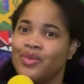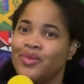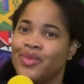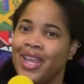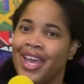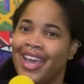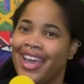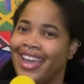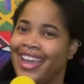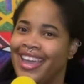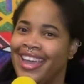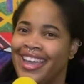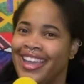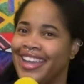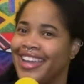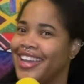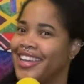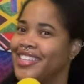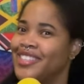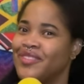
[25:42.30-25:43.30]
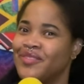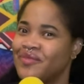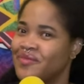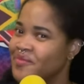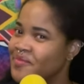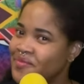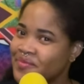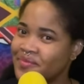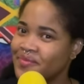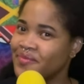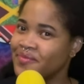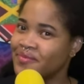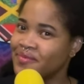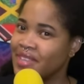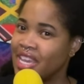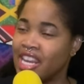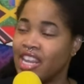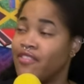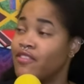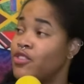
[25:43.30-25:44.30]
Like,
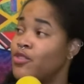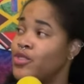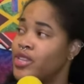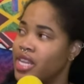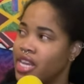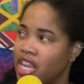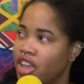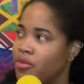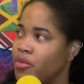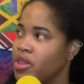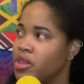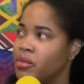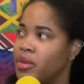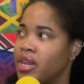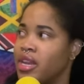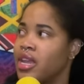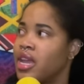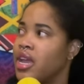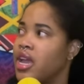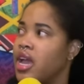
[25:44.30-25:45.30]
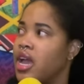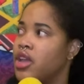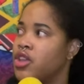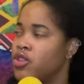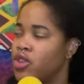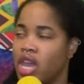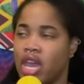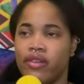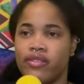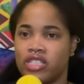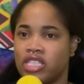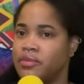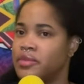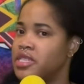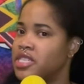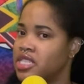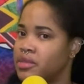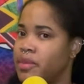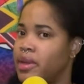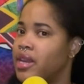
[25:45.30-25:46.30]
and even if you did give me the money, you gave it to me to
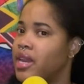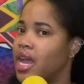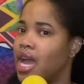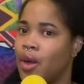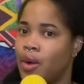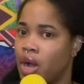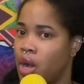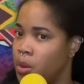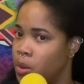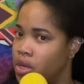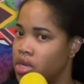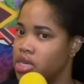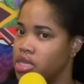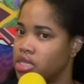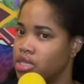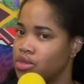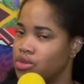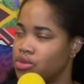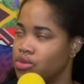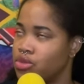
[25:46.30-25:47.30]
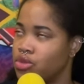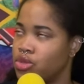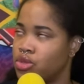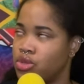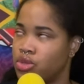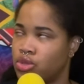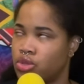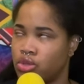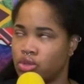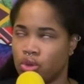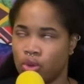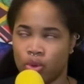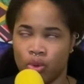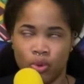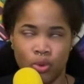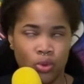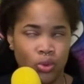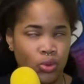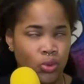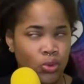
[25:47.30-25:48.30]
spend it how I wanted to.
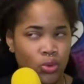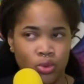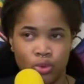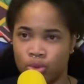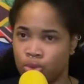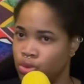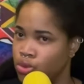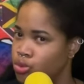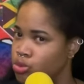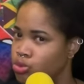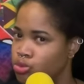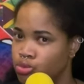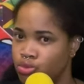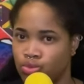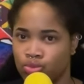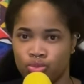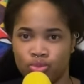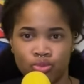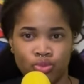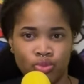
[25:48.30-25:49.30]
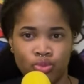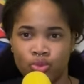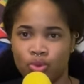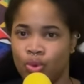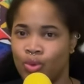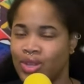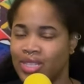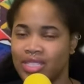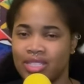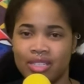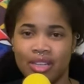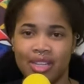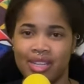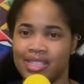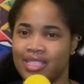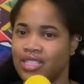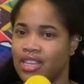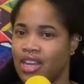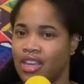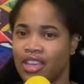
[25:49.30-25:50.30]
So, what is all this
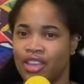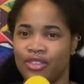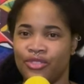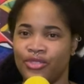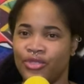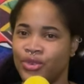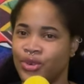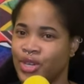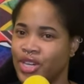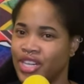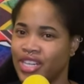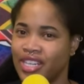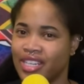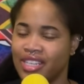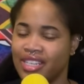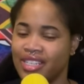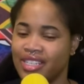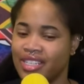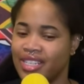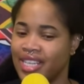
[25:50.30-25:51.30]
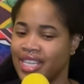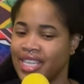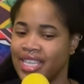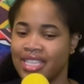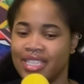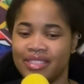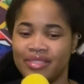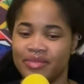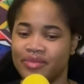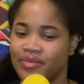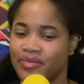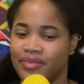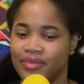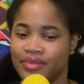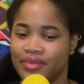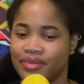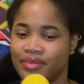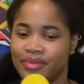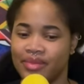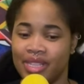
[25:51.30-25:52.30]
talking for? Like,
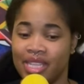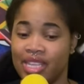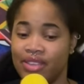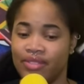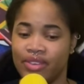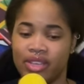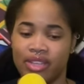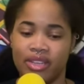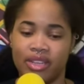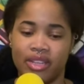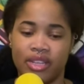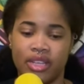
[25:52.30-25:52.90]
leave it.